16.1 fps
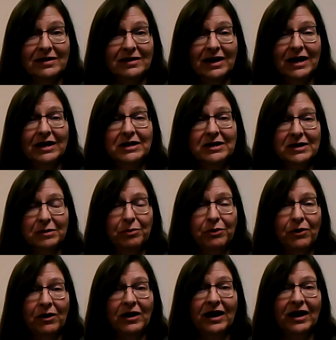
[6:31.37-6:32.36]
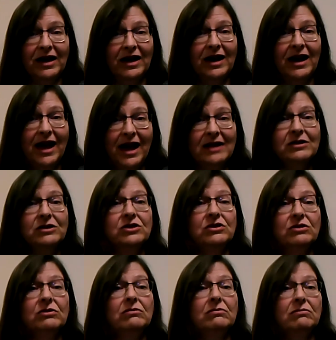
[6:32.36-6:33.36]
to get support, it has
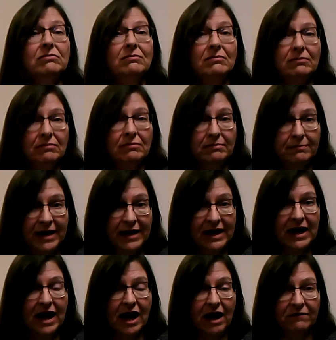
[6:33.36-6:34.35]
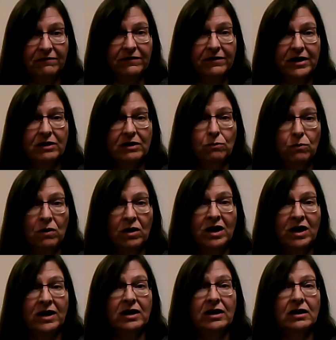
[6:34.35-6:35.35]
to make
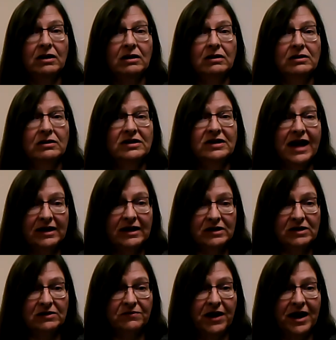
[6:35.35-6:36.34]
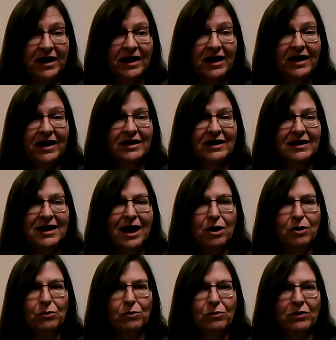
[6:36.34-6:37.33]
everyone satisfied.
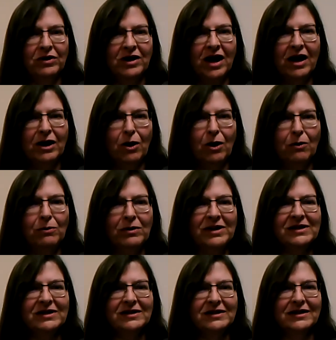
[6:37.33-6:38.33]
Now, we're not always